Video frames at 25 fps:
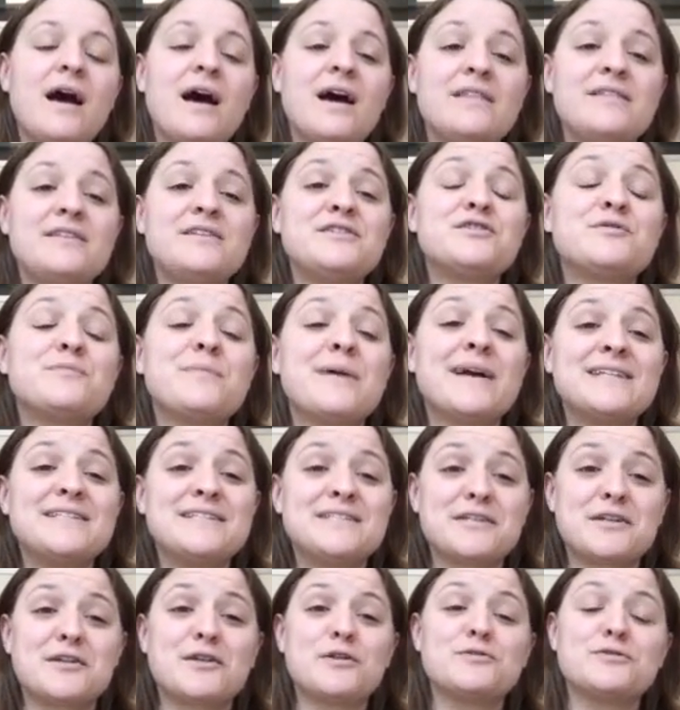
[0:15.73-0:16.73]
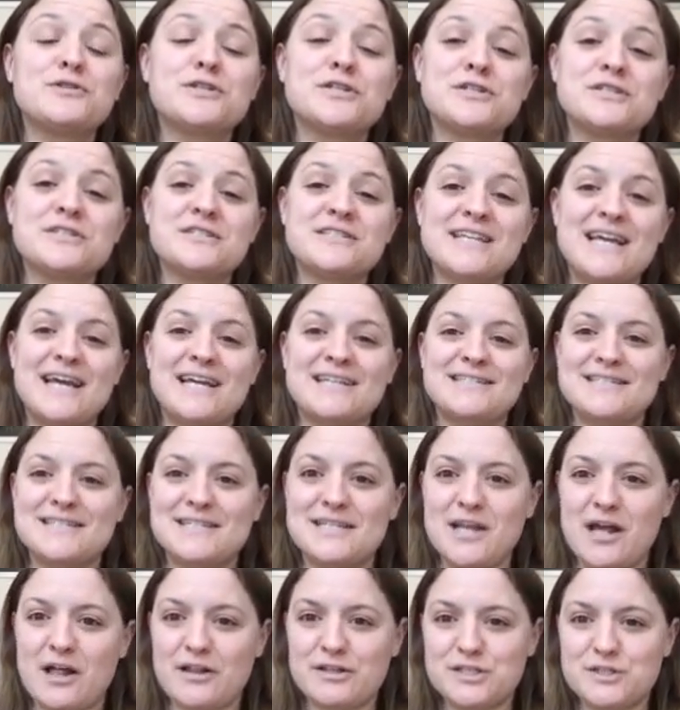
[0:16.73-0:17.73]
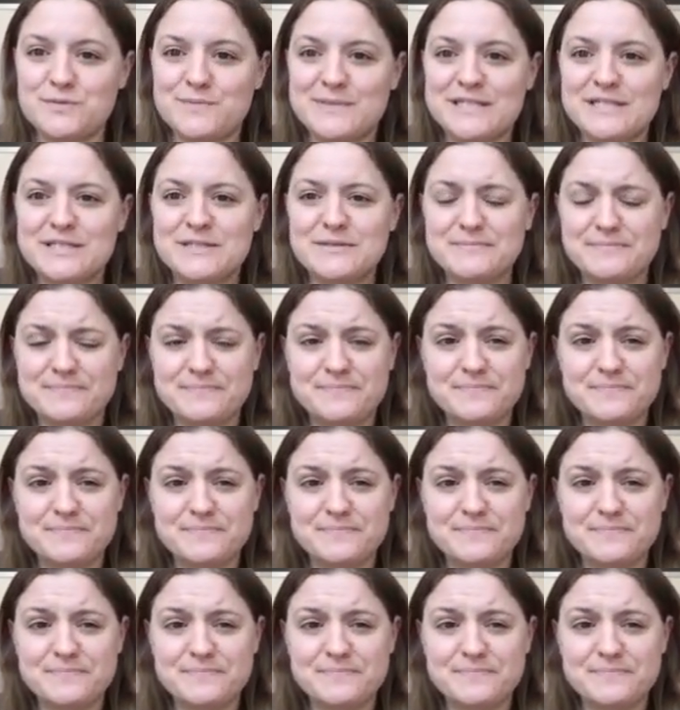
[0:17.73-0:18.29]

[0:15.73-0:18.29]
These are my disclosures and acknowledgments.